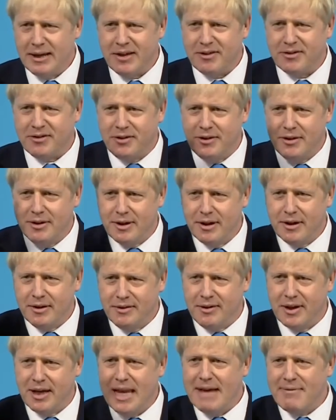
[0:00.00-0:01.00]
is
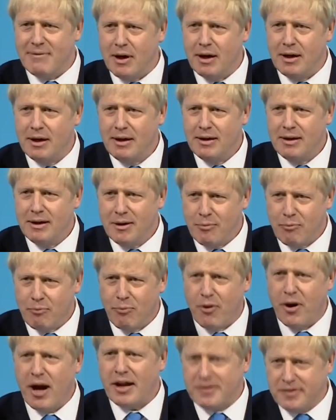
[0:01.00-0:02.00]
deliver
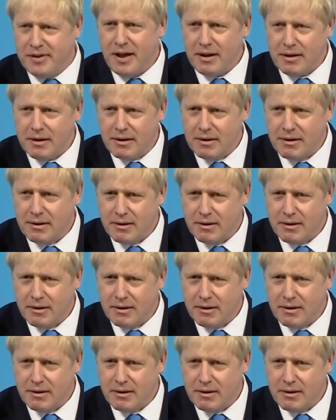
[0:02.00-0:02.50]
Brexit,